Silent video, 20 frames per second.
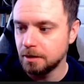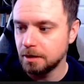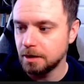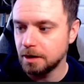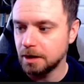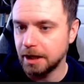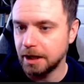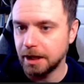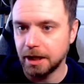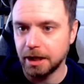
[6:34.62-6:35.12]

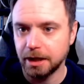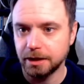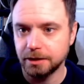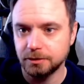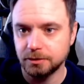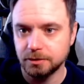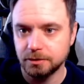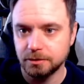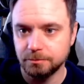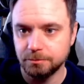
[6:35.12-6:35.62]

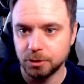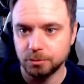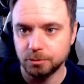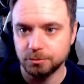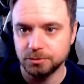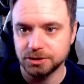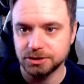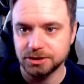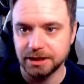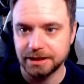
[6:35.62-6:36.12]
And boom,
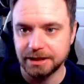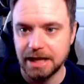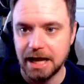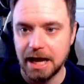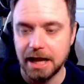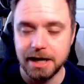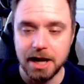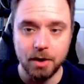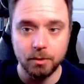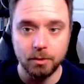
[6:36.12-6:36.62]
just like
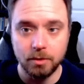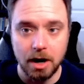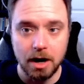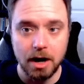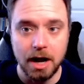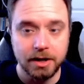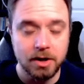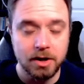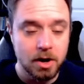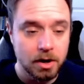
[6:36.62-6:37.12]
that. Now,
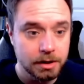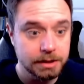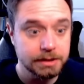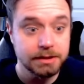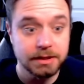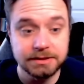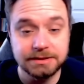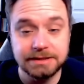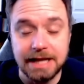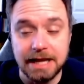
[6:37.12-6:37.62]
Iconic
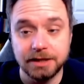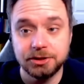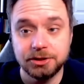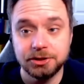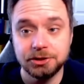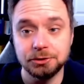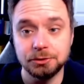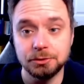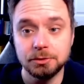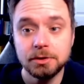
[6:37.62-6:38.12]
does that
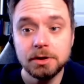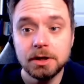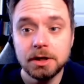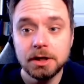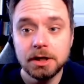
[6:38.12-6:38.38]
too,